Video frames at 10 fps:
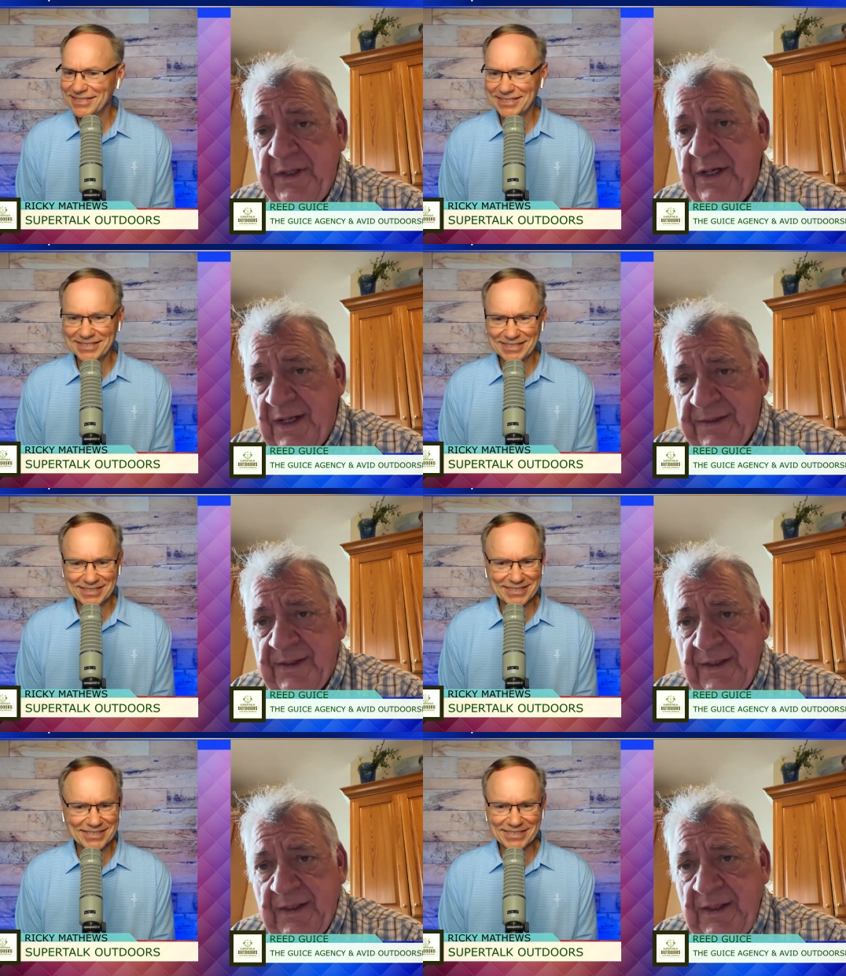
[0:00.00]

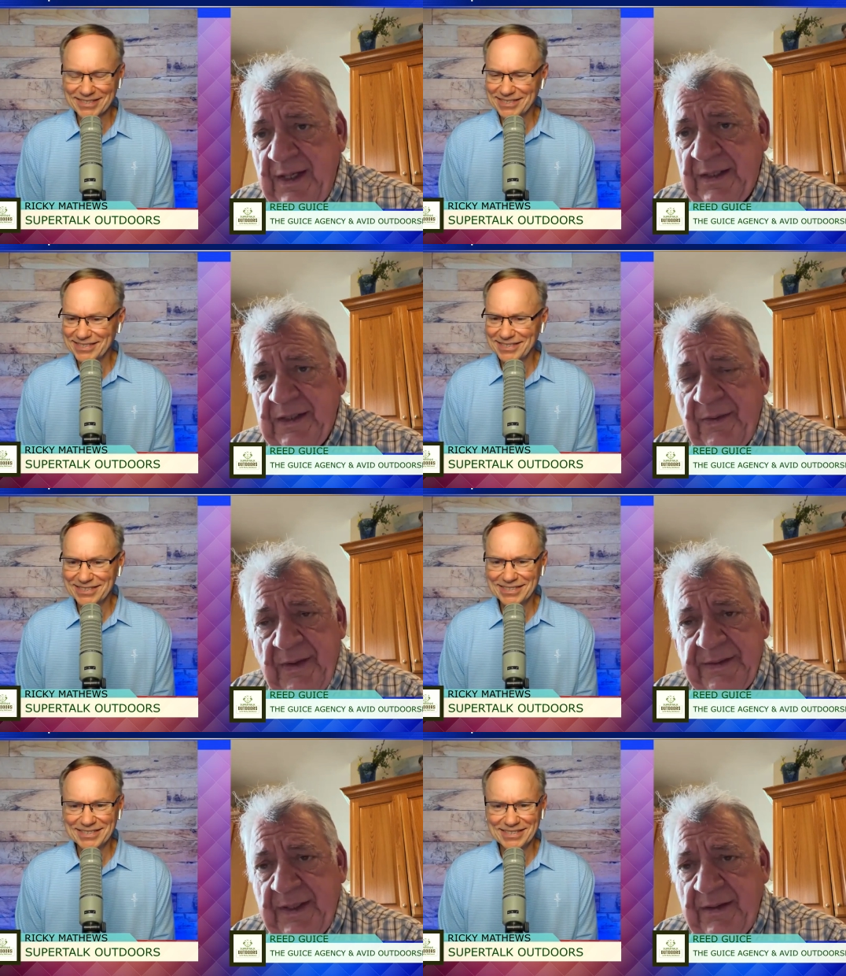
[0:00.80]
Speaker 1: nothing. I'd go
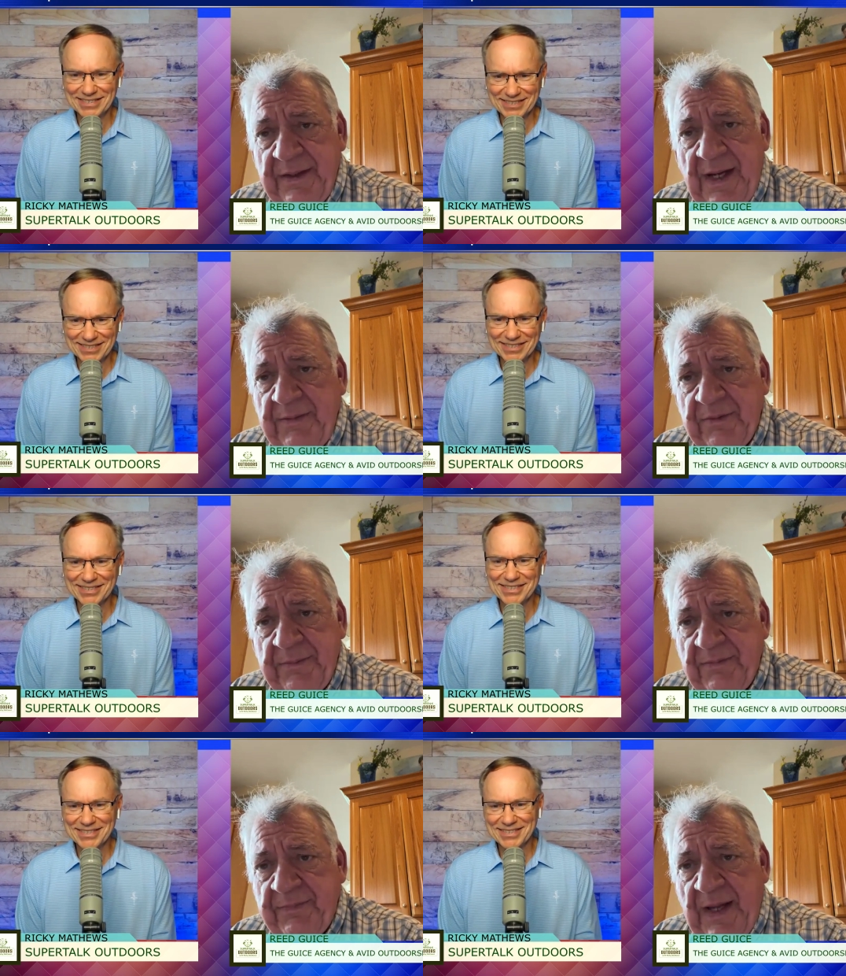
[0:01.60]
out there at night with
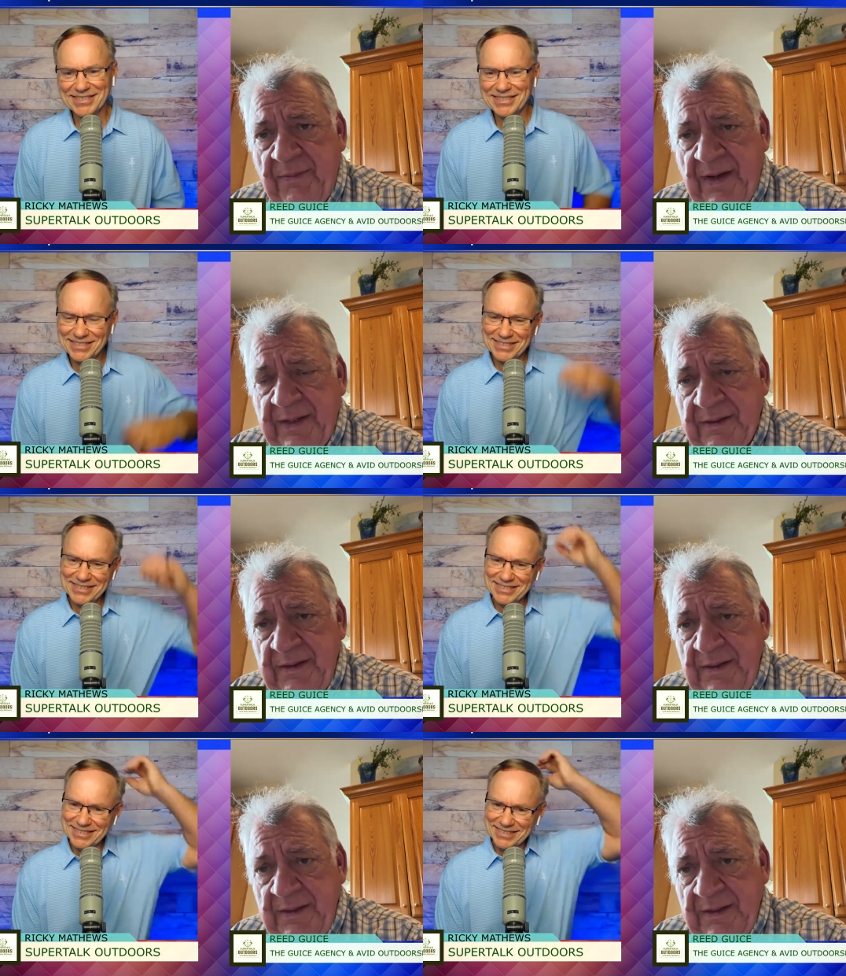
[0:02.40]
my fly rod
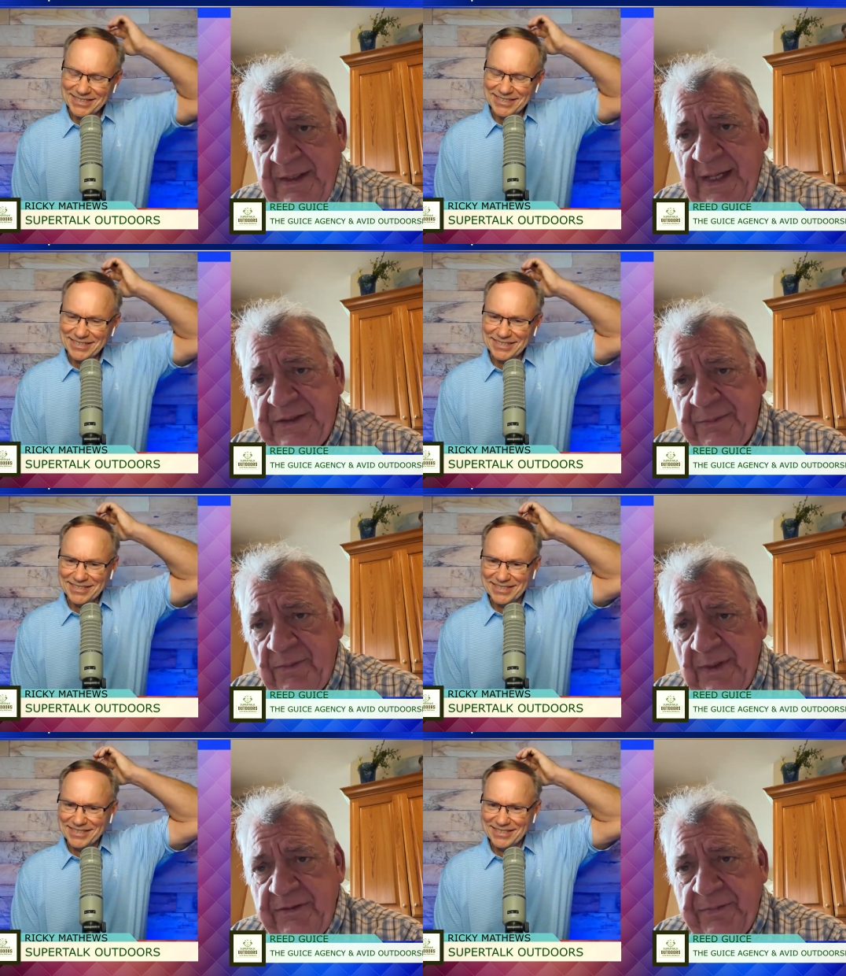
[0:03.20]
and catch them
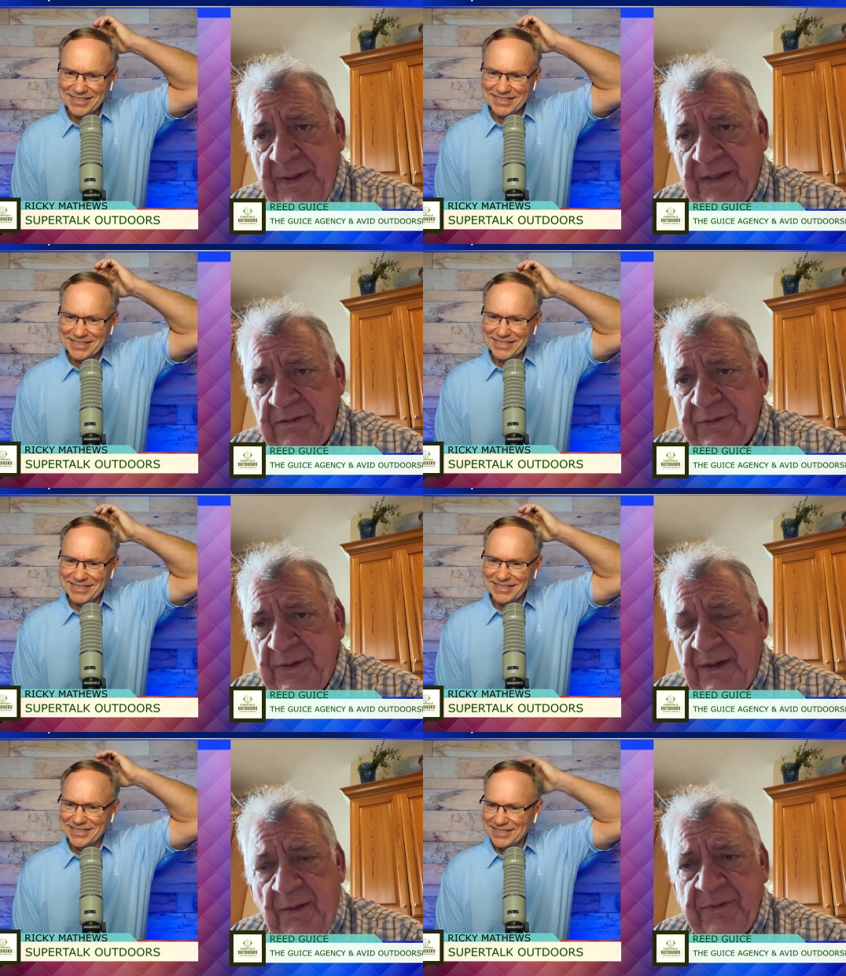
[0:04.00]
and release speckled
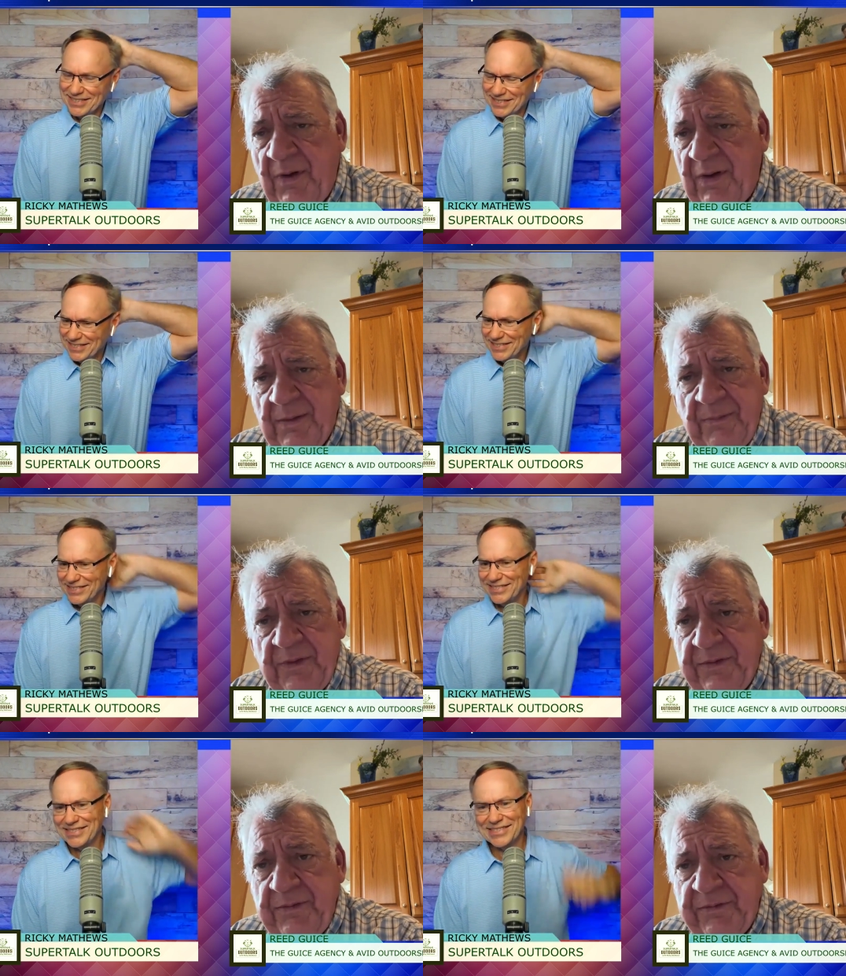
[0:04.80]
trout. Almost all of
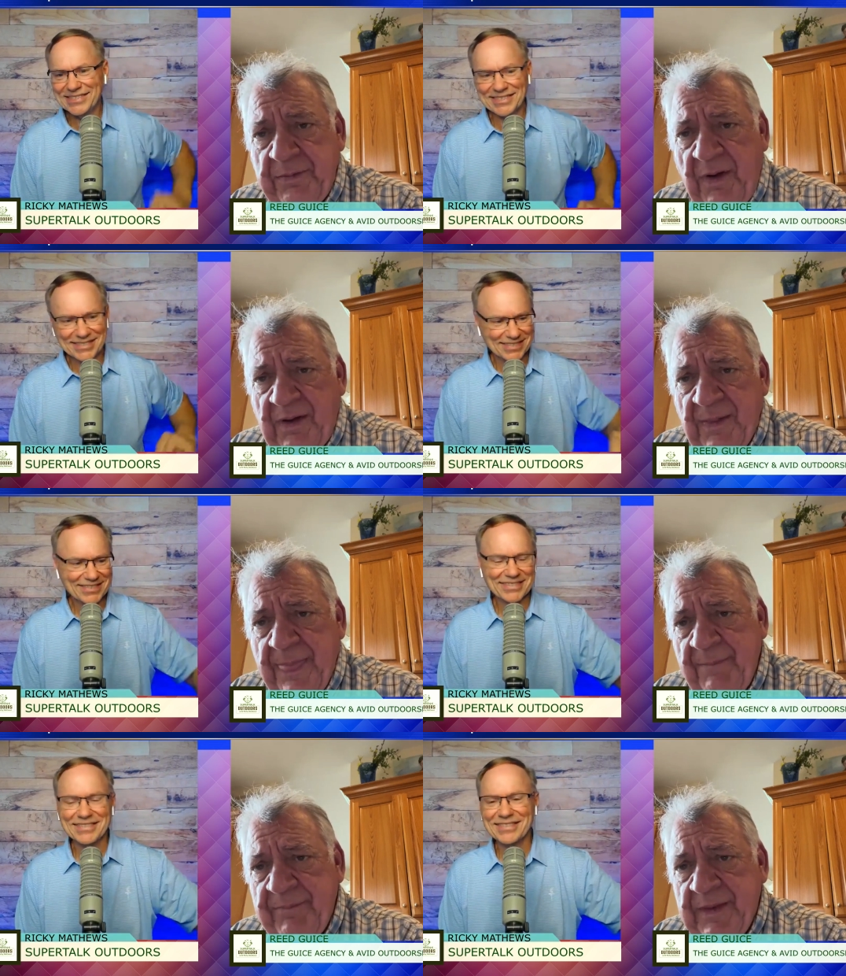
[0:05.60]
them are too small
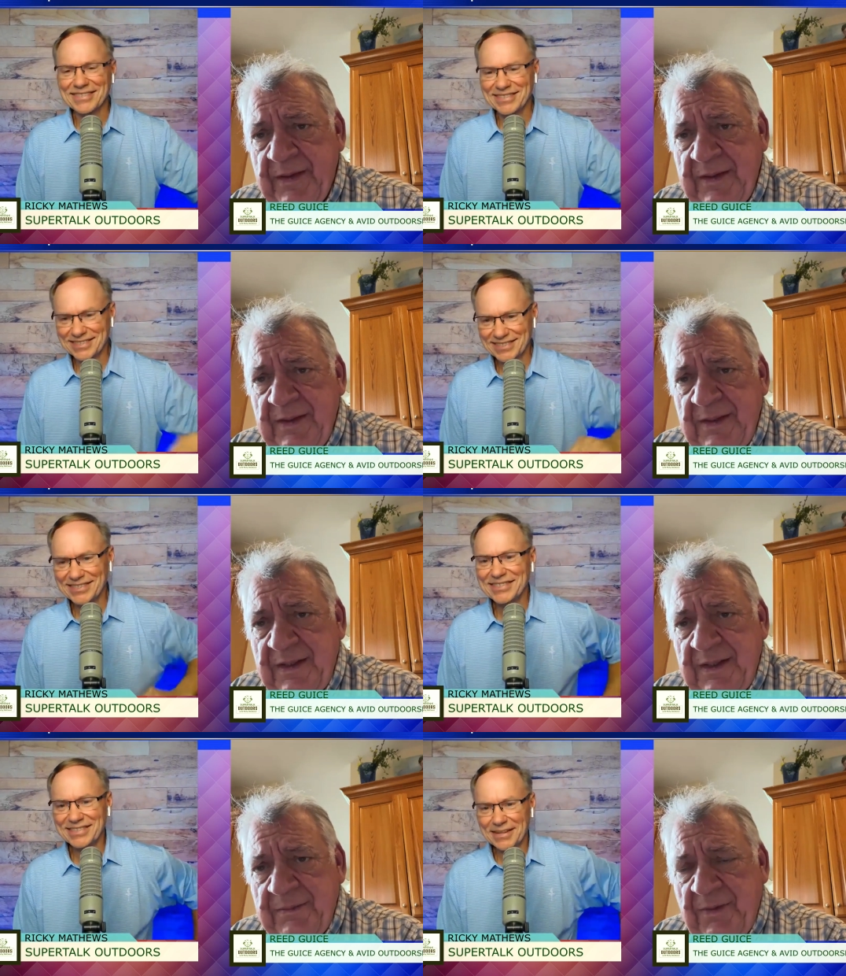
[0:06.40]

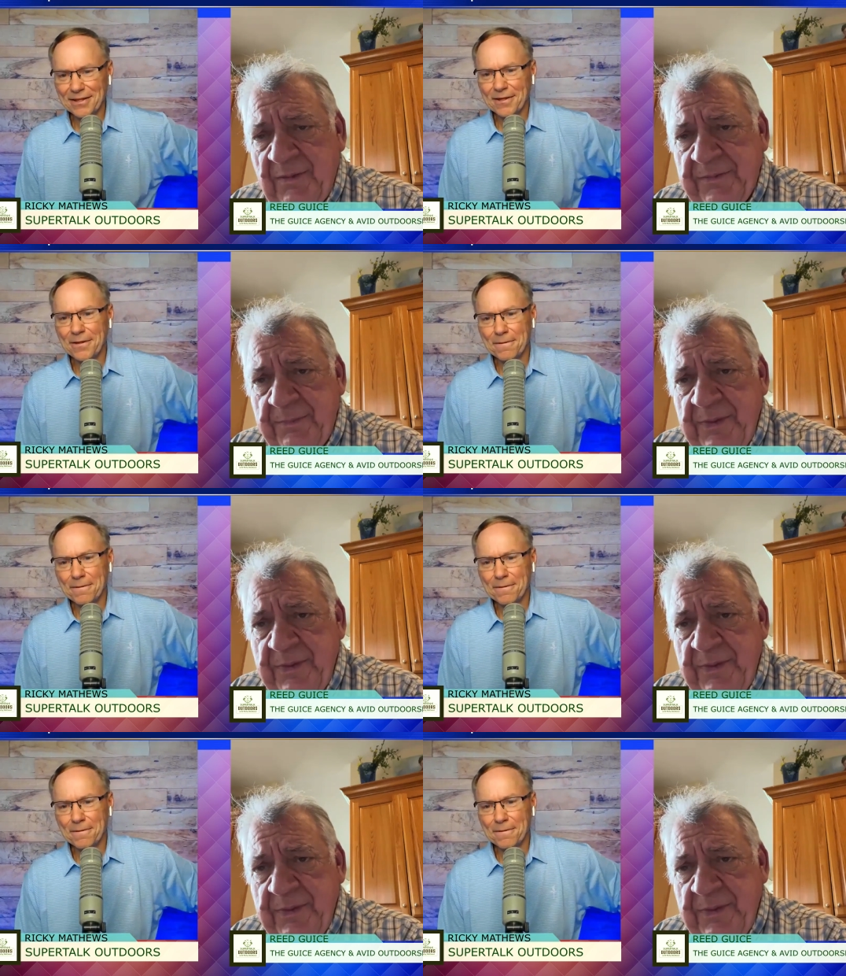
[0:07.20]
um, off the